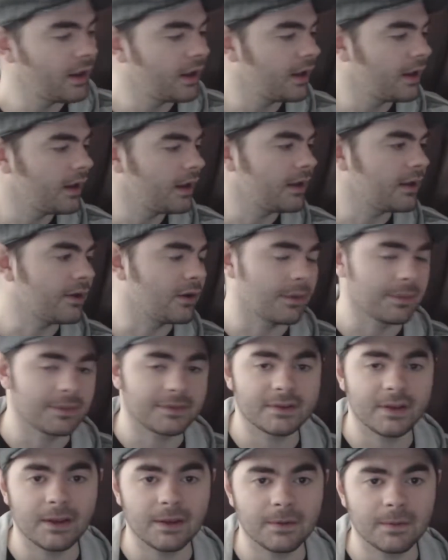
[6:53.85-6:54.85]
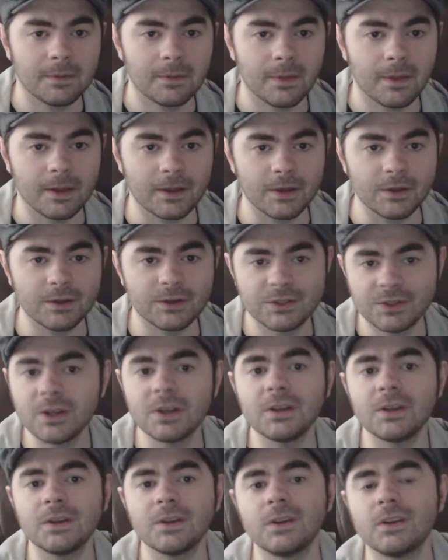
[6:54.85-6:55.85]
You know what I'm saying? Like, you
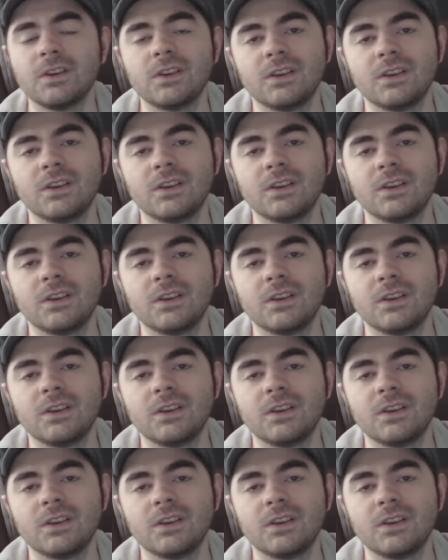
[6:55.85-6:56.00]
shouldn't.